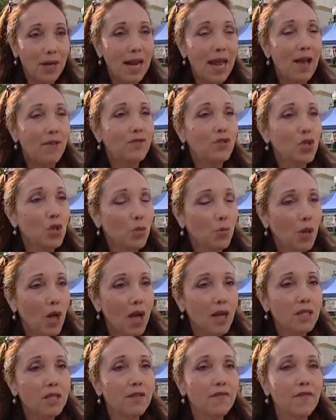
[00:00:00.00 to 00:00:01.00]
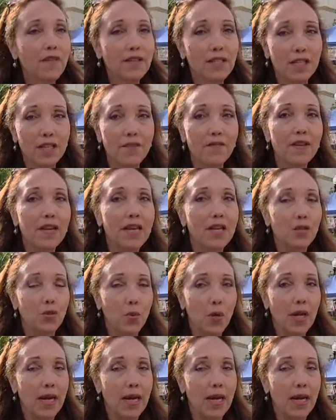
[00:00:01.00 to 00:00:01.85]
going to have two blocks of festivities.